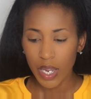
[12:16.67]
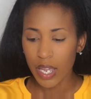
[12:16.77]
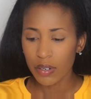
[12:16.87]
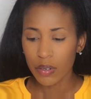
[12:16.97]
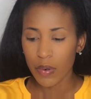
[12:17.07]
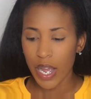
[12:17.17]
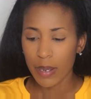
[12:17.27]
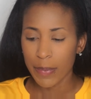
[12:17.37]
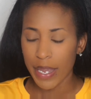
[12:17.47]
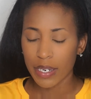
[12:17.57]
I don't know why
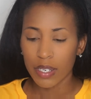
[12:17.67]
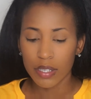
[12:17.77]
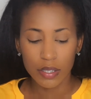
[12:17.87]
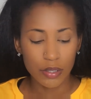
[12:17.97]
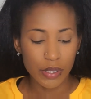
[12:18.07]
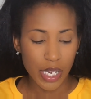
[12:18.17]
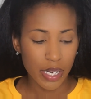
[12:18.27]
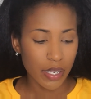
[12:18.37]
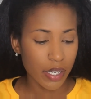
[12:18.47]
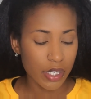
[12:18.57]
I pack loose
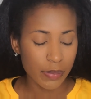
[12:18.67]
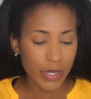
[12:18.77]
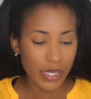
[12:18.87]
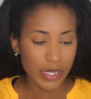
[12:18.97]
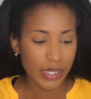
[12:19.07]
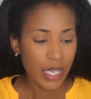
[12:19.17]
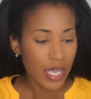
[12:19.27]
highlighters, because